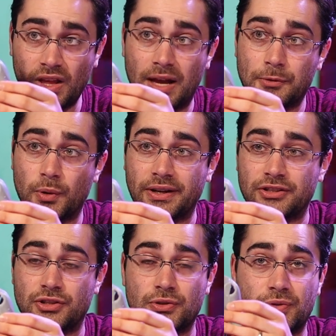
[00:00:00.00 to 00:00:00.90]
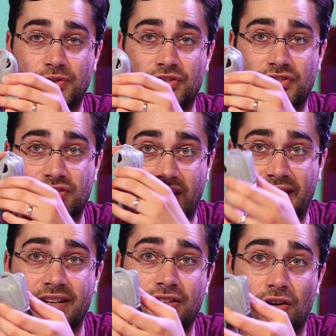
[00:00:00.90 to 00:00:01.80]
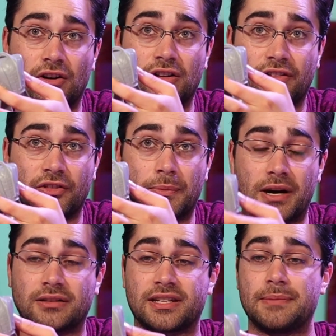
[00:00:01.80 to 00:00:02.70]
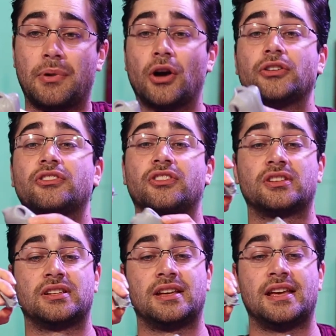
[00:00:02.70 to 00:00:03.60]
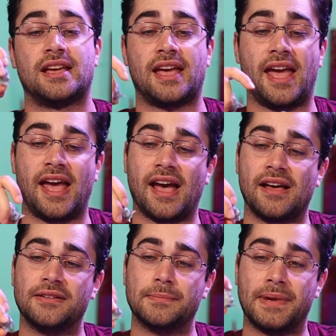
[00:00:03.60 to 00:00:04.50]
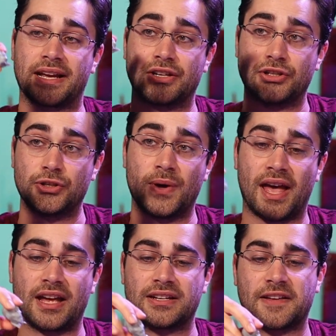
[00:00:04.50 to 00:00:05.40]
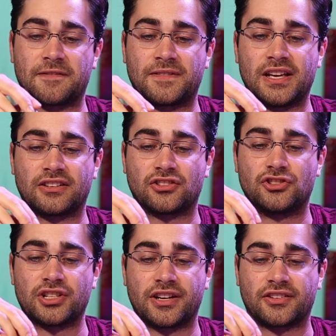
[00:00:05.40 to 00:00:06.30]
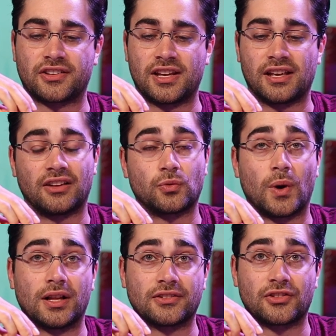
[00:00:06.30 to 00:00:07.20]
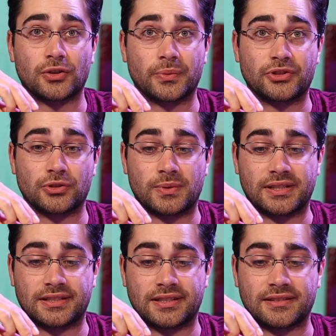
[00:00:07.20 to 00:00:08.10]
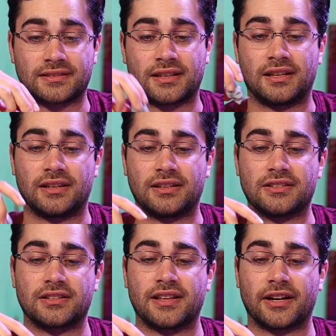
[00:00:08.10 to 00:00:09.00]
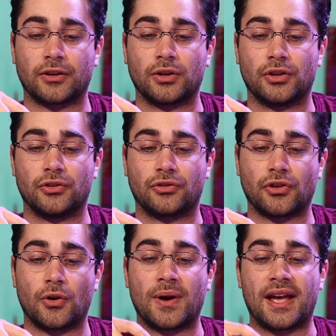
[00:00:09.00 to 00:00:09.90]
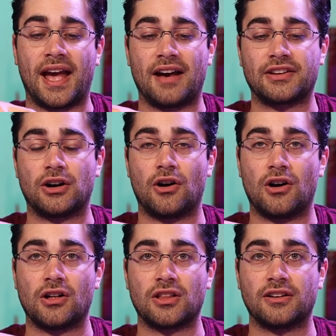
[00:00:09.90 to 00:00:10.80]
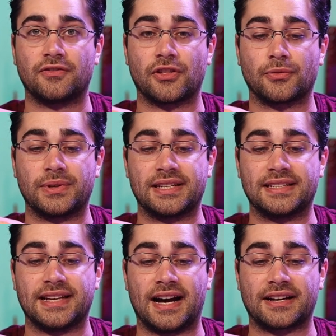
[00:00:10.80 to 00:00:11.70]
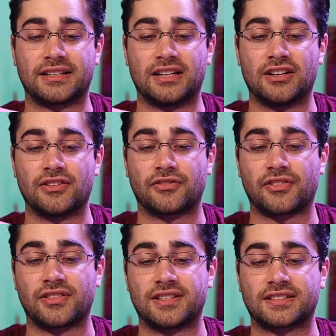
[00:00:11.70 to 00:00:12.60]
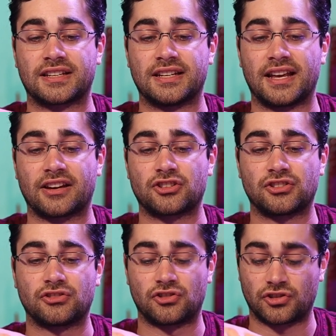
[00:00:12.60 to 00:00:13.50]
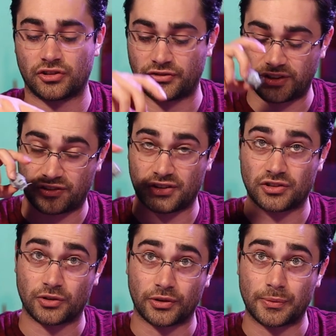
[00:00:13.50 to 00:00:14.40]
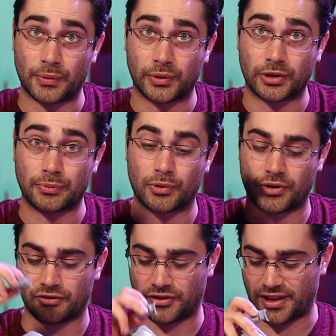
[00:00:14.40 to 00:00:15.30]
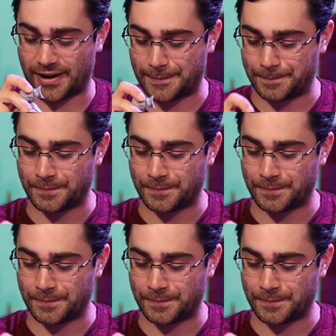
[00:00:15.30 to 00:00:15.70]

I'm going to scan all of the model kit parts and make a new head that fits just as well as the original one does into there. So having all of the 3D data of this connection surface is going to be really important for that.